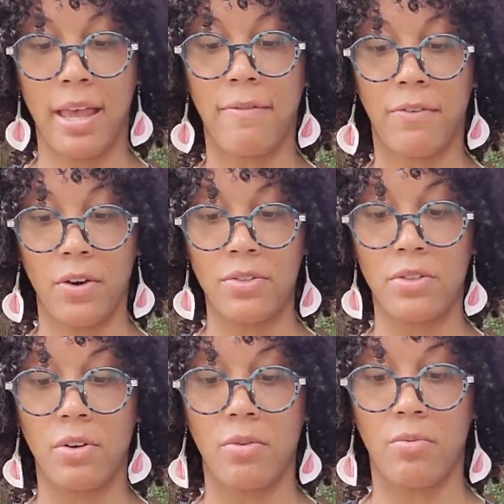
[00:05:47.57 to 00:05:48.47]

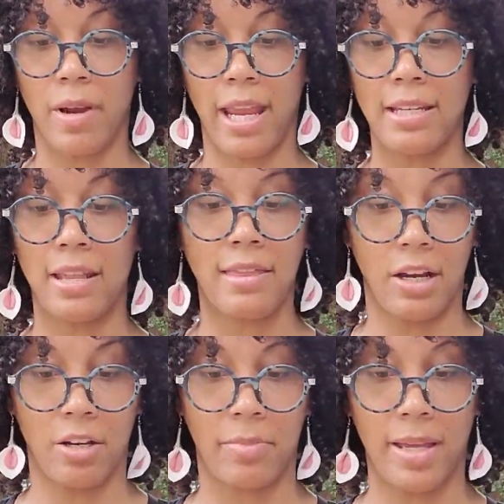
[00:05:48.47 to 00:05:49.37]
first-rate
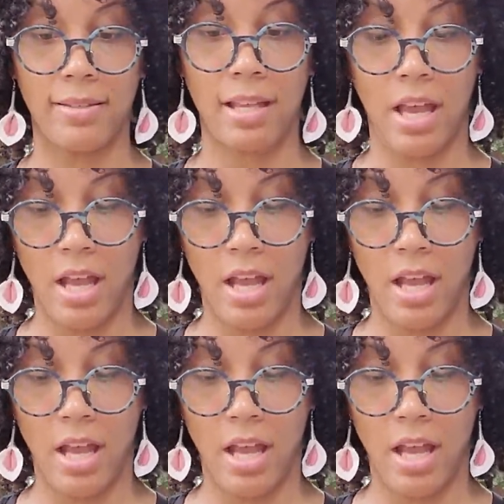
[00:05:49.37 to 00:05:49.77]
therapist.